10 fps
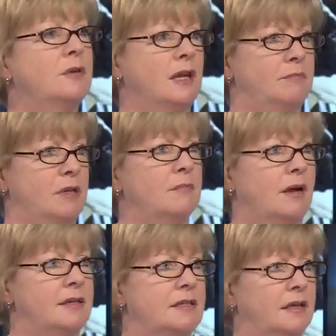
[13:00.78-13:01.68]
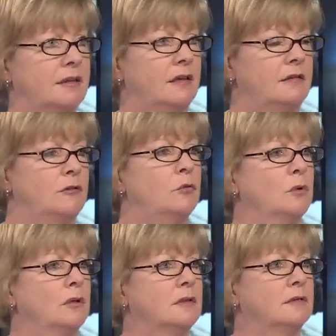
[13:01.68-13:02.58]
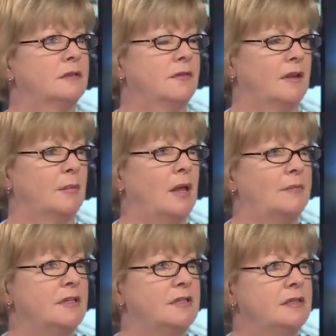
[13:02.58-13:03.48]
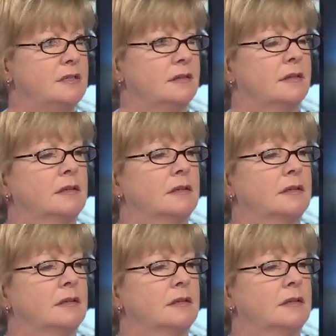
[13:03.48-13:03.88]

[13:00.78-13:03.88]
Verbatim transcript: you get bitten by a tick that you will develop Lyme disease?